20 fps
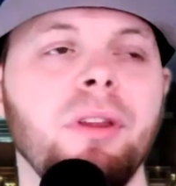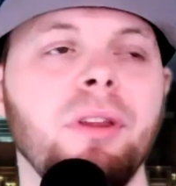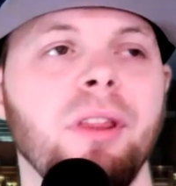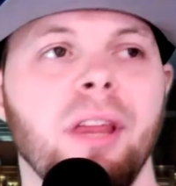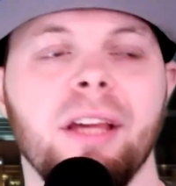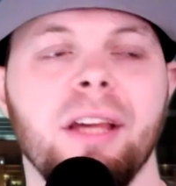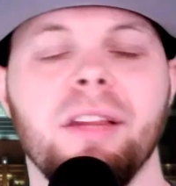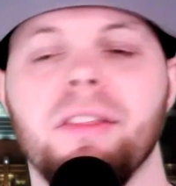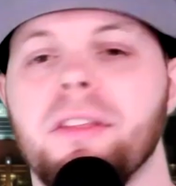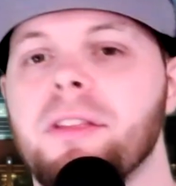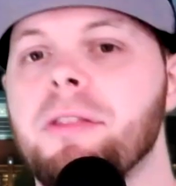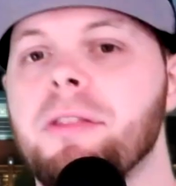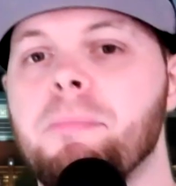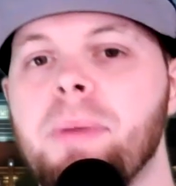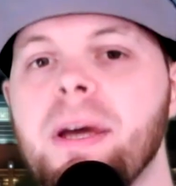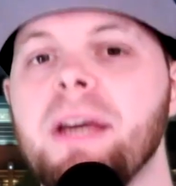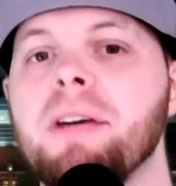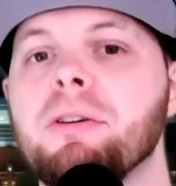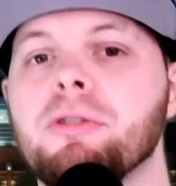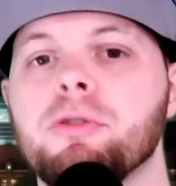Like, the
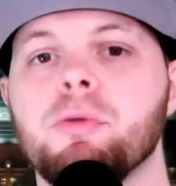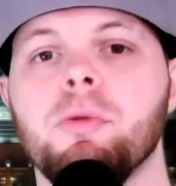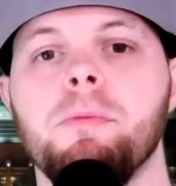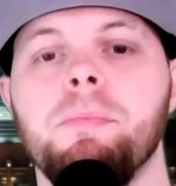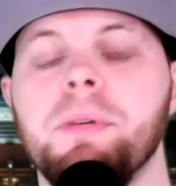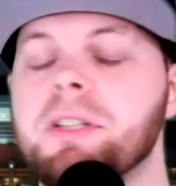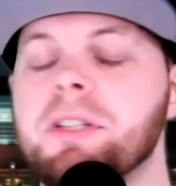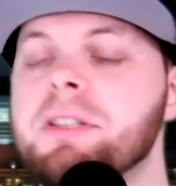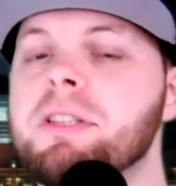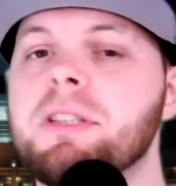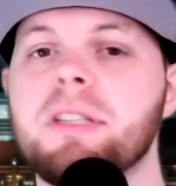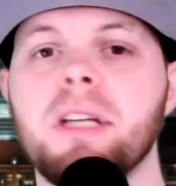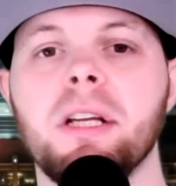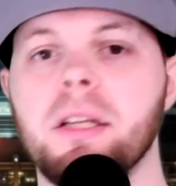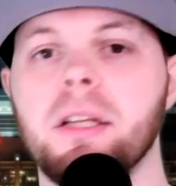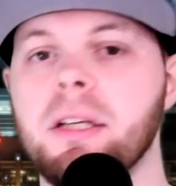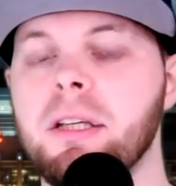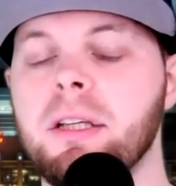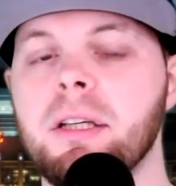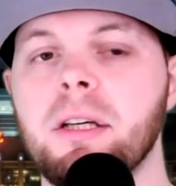Bengals would be
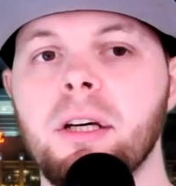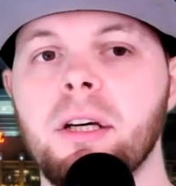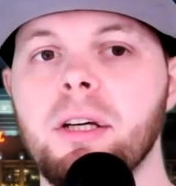silly